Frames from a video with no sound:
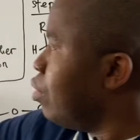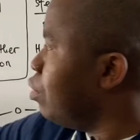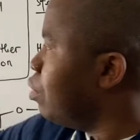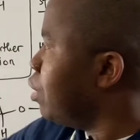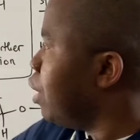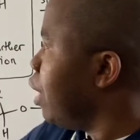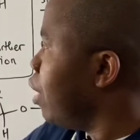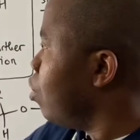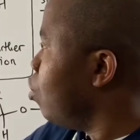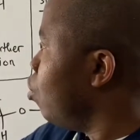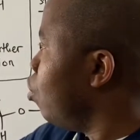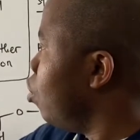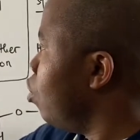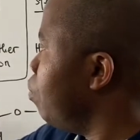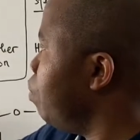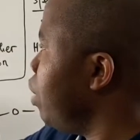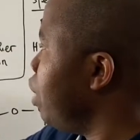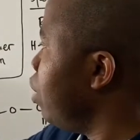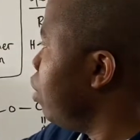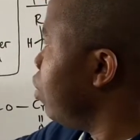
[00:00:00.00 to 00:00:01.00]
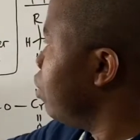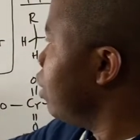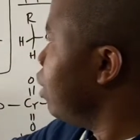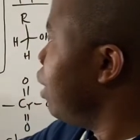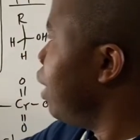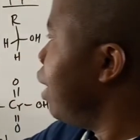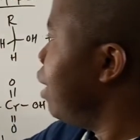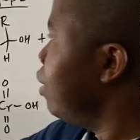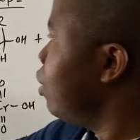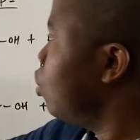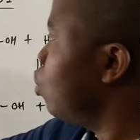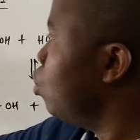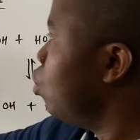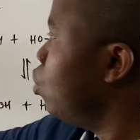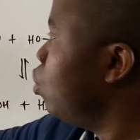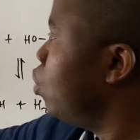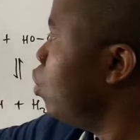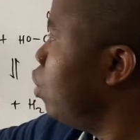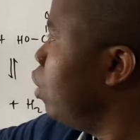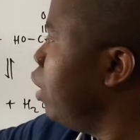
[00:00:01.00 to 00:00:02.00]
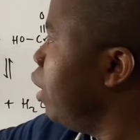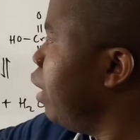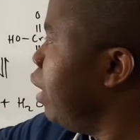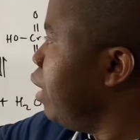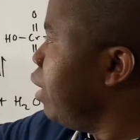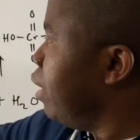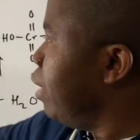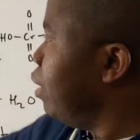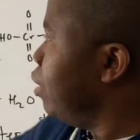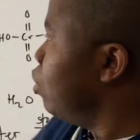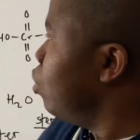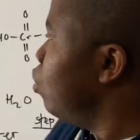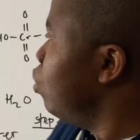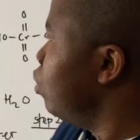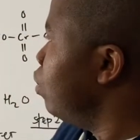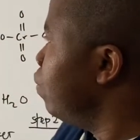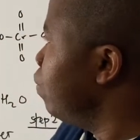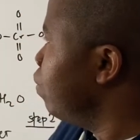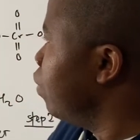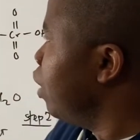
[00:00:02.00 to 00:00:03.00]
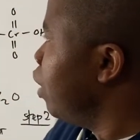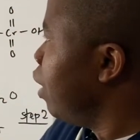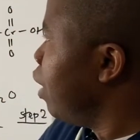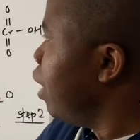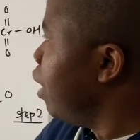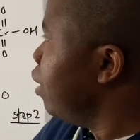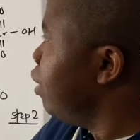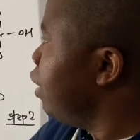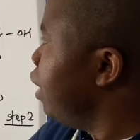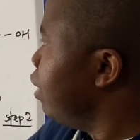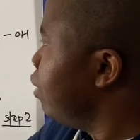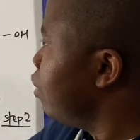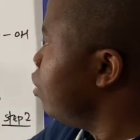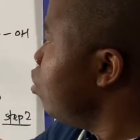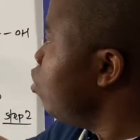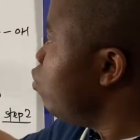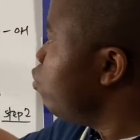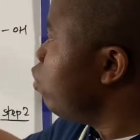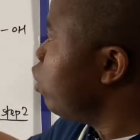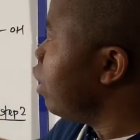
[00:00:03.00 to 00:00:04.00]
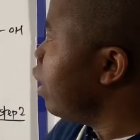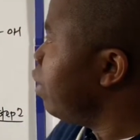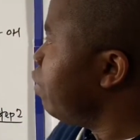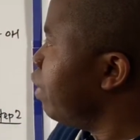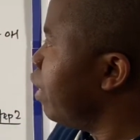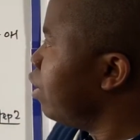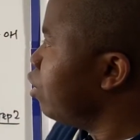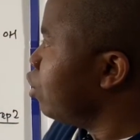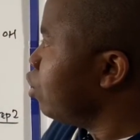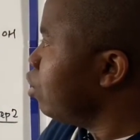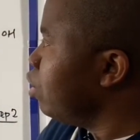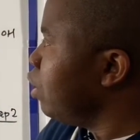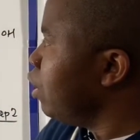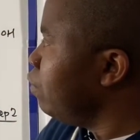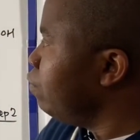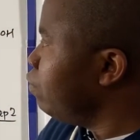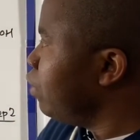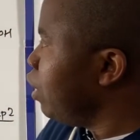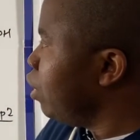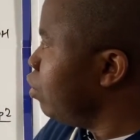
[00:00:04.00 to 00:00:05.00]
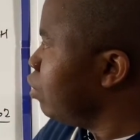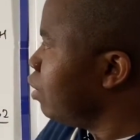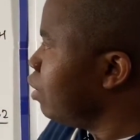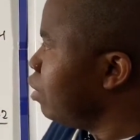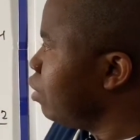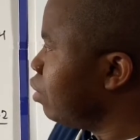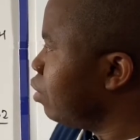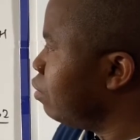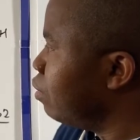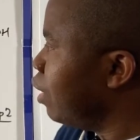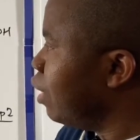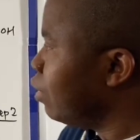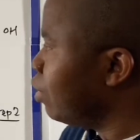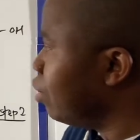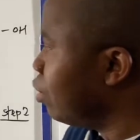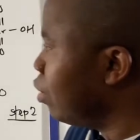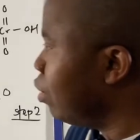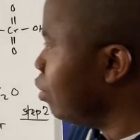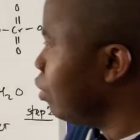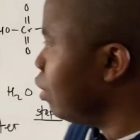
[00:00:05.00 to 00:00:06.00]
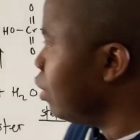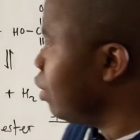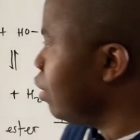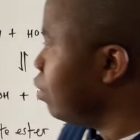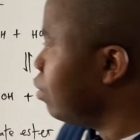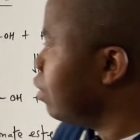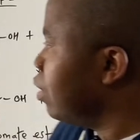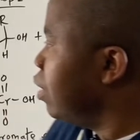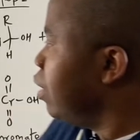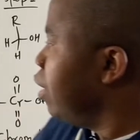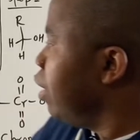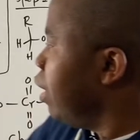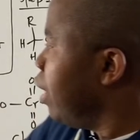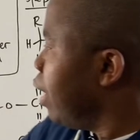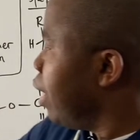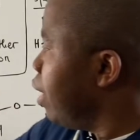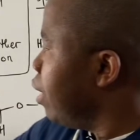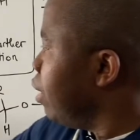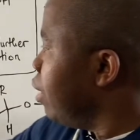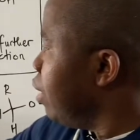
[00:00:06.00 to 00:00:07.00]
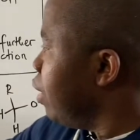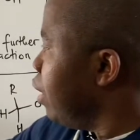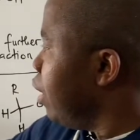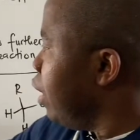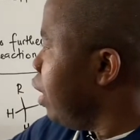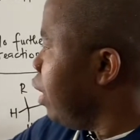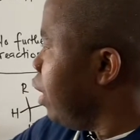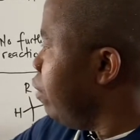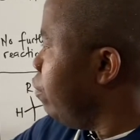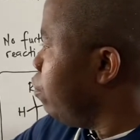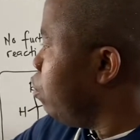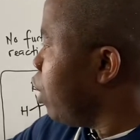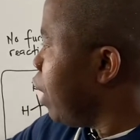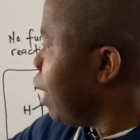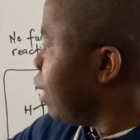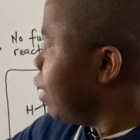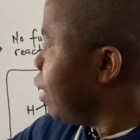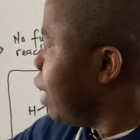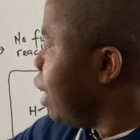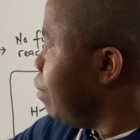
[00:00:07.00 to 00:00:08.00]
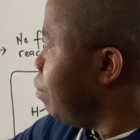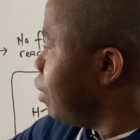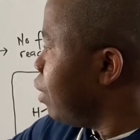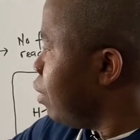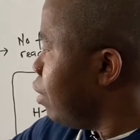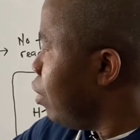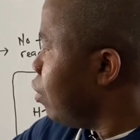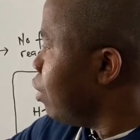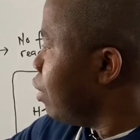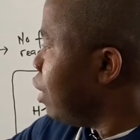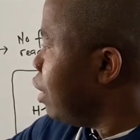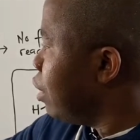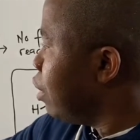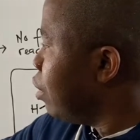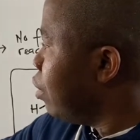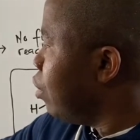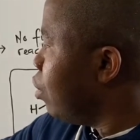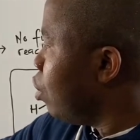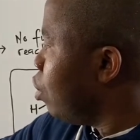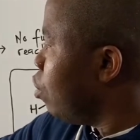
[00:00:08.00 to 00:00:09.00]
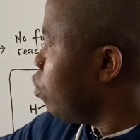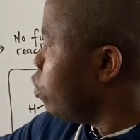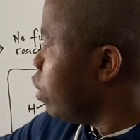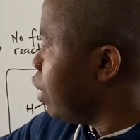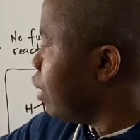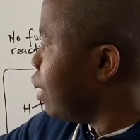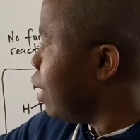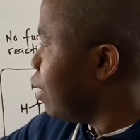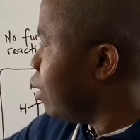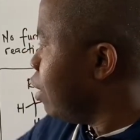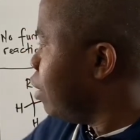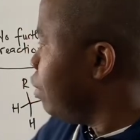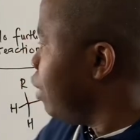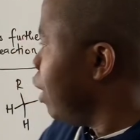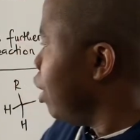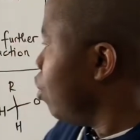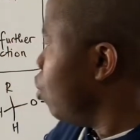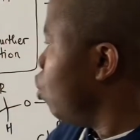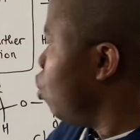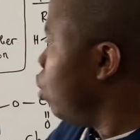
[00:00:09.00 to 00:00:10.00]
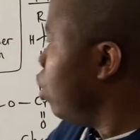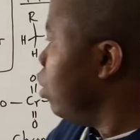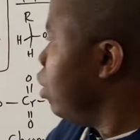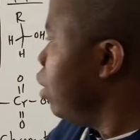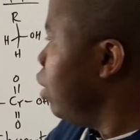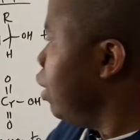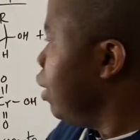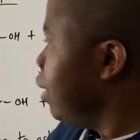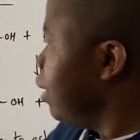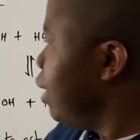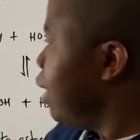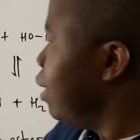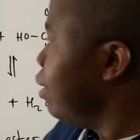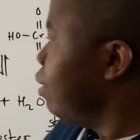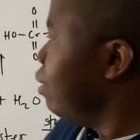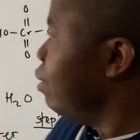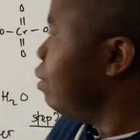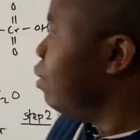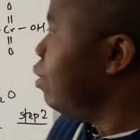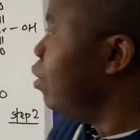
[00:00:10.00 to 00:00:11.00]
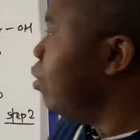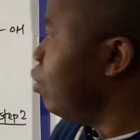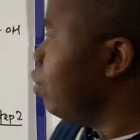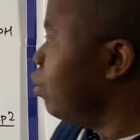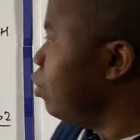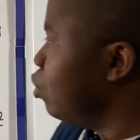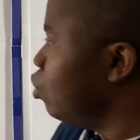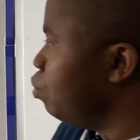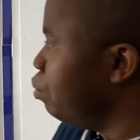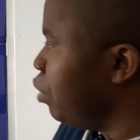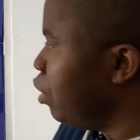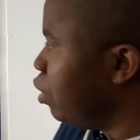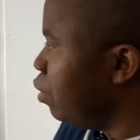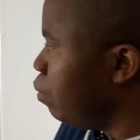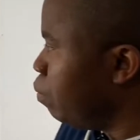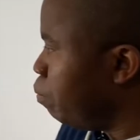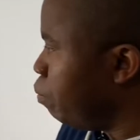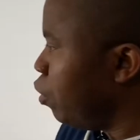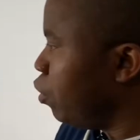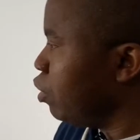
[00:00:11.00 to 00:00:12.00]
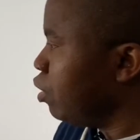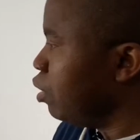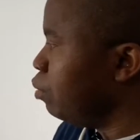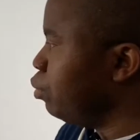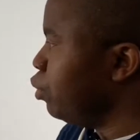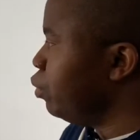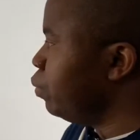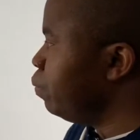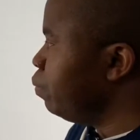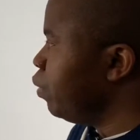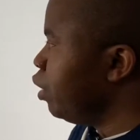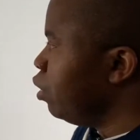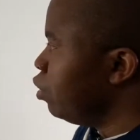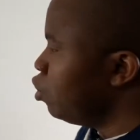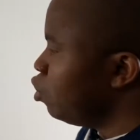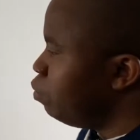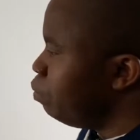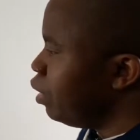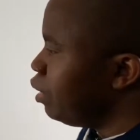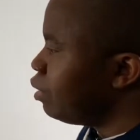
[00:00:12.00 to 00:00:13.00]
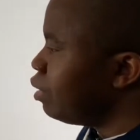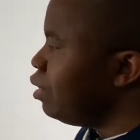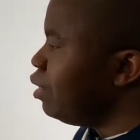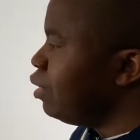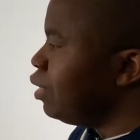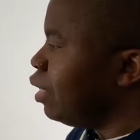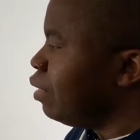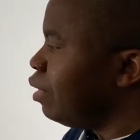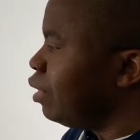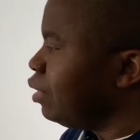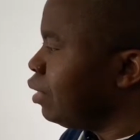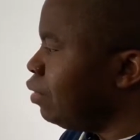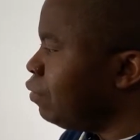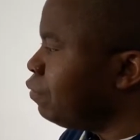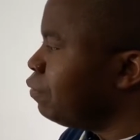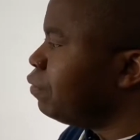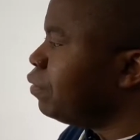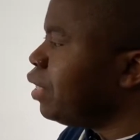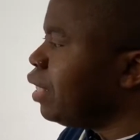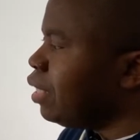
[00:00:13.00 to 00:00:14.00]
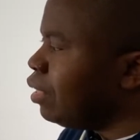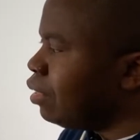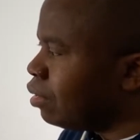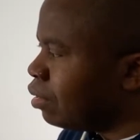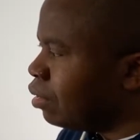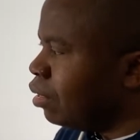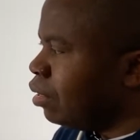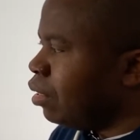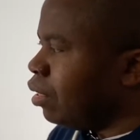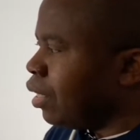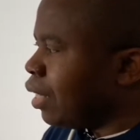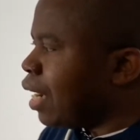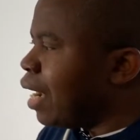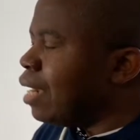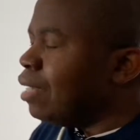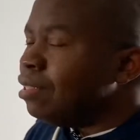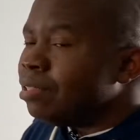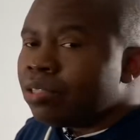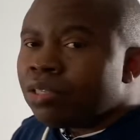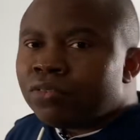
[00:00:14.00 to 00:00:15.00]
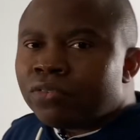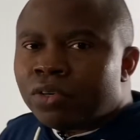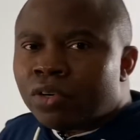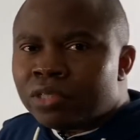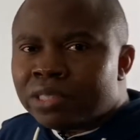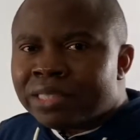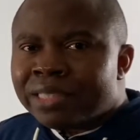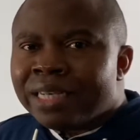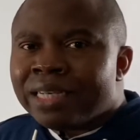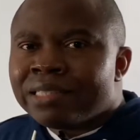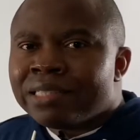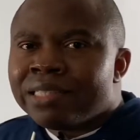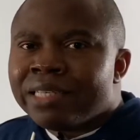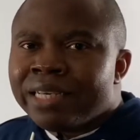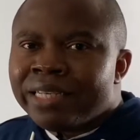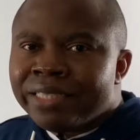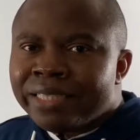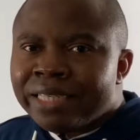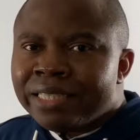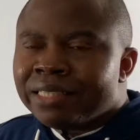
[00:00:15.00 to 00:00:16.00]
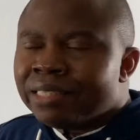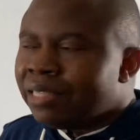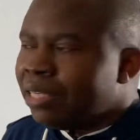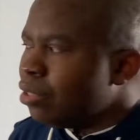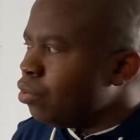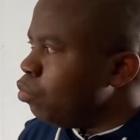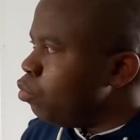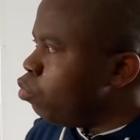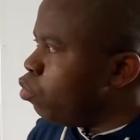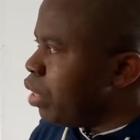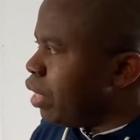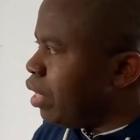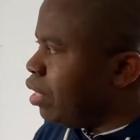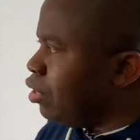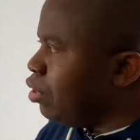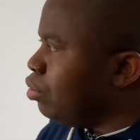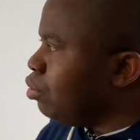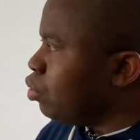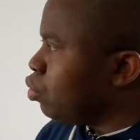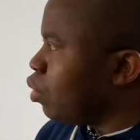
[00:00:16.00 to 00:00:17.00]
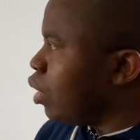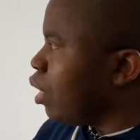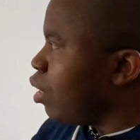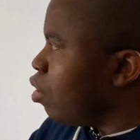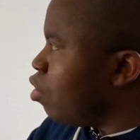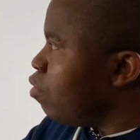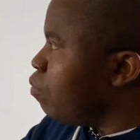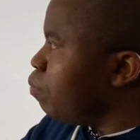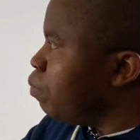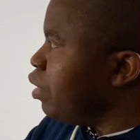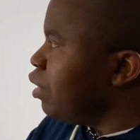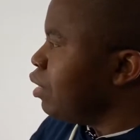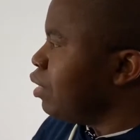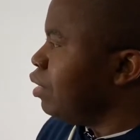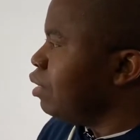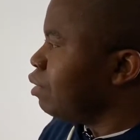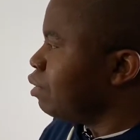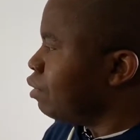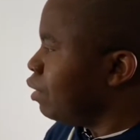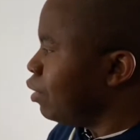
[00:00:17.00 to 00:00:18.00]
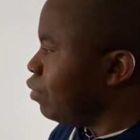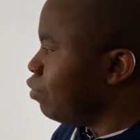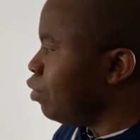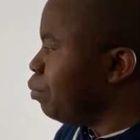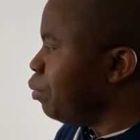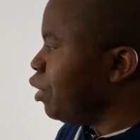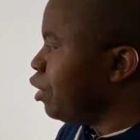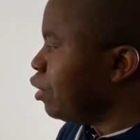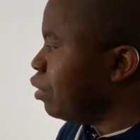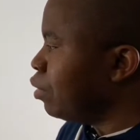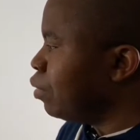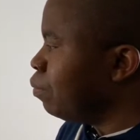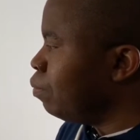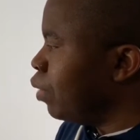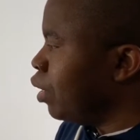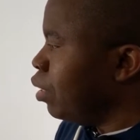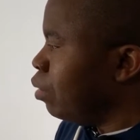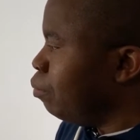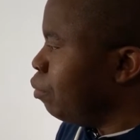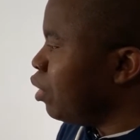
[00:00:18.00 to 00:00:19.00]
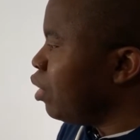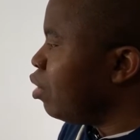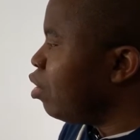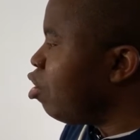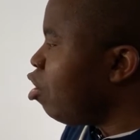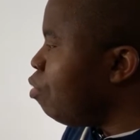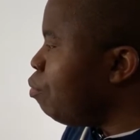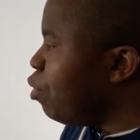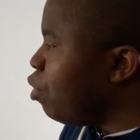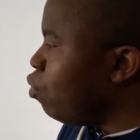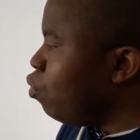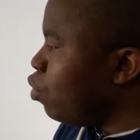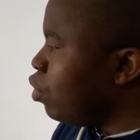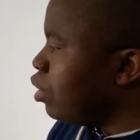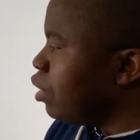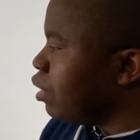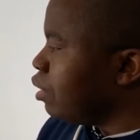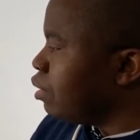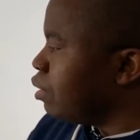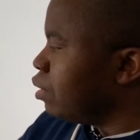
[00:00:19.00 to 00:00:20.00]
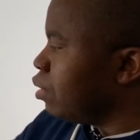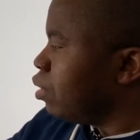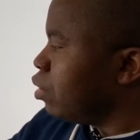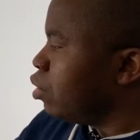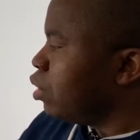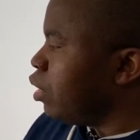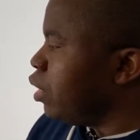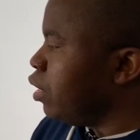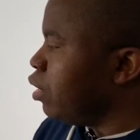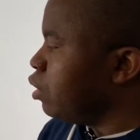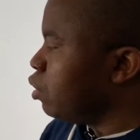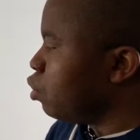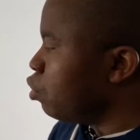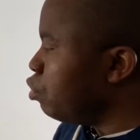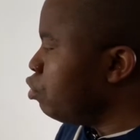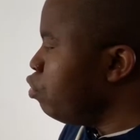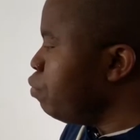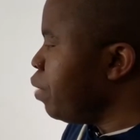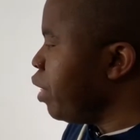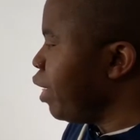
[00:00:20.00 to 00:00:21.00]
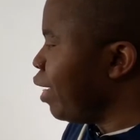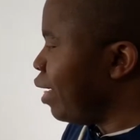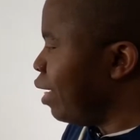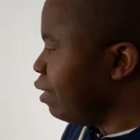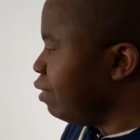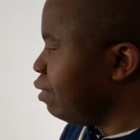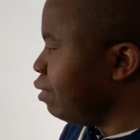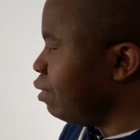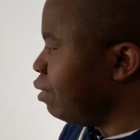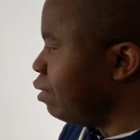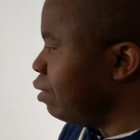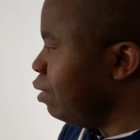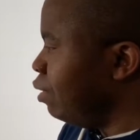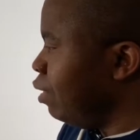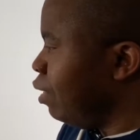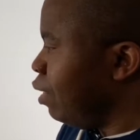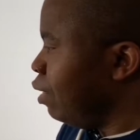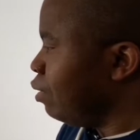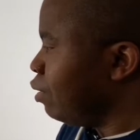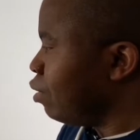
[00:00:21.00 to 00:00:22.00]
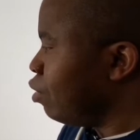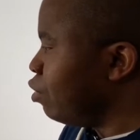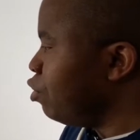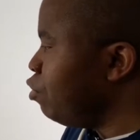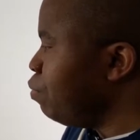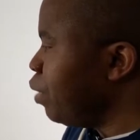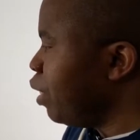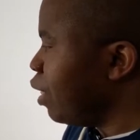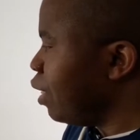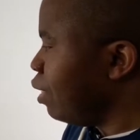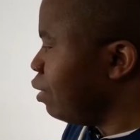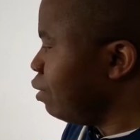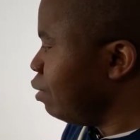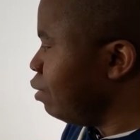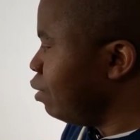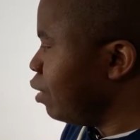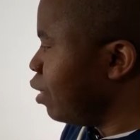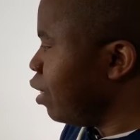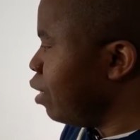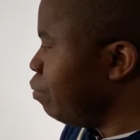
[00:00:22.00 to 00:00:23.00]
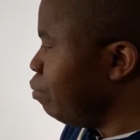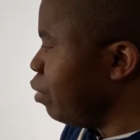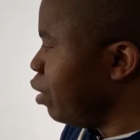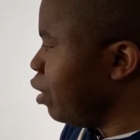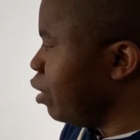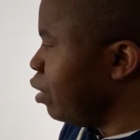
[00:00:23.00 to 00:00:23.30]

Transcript: alcohol being oxidized to a ketone, and there's no further reaction if the oxidation reaction continues. And if we attempt the oxidation of a tertiary alcohol, that is not going to be possible. So basically, there are different kinds of oxidizing agents that we can use to accomplish this transformation. But the common one is chromic acid. And chromic acid can be